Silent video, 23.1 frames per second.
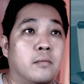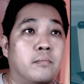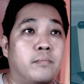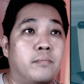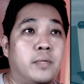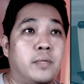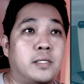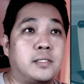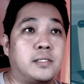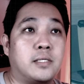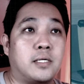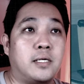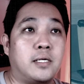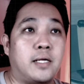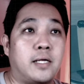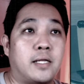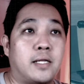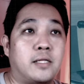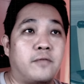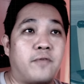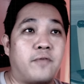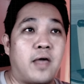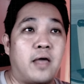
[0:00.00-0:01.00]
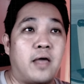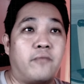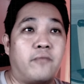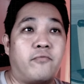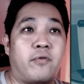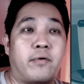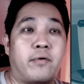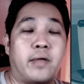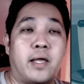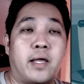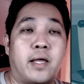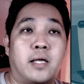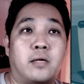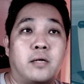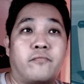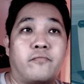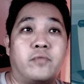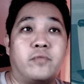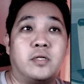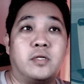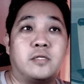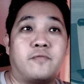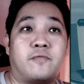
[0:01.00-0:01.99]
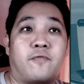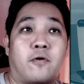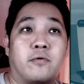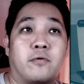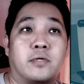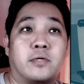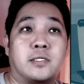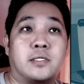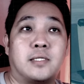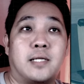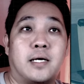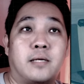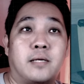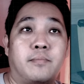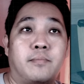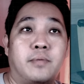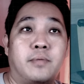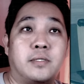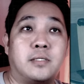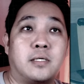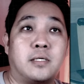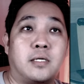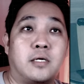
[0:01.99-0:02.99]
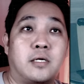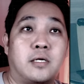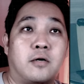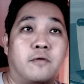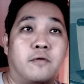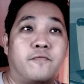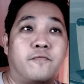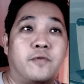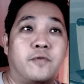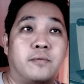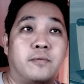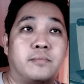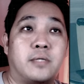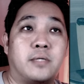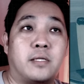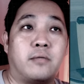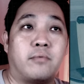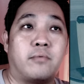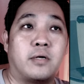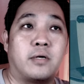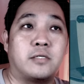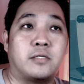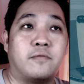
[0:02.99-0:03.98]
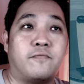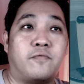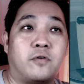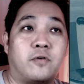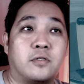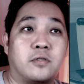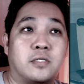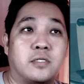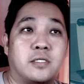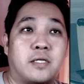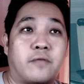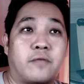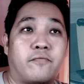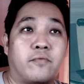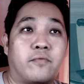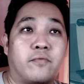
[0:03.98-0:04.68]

Basically, at the very end of this forest line, basically confirms that the Russian forces have